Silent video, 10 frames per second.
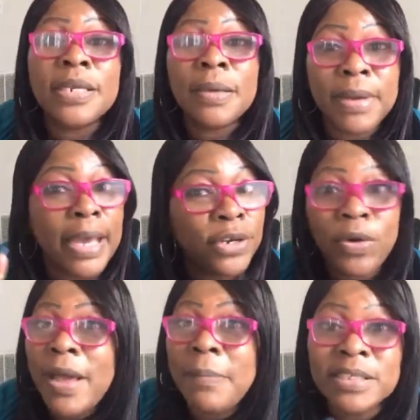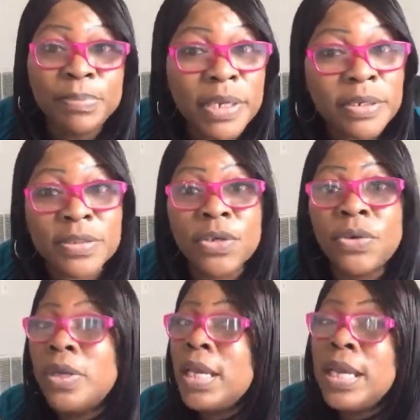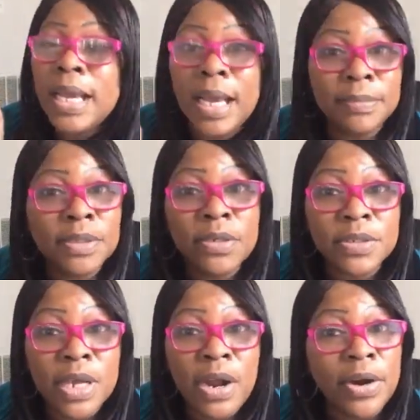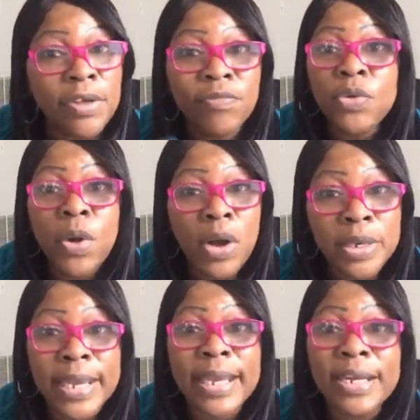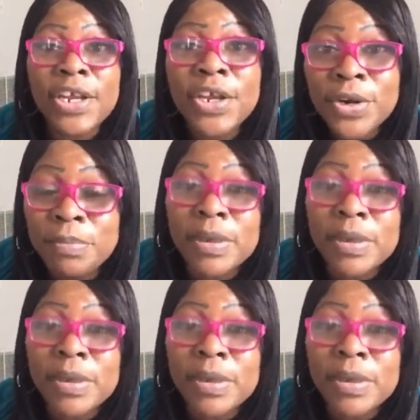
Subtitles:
and I don't have my speaker, so I'm so sorry if you all can't hear,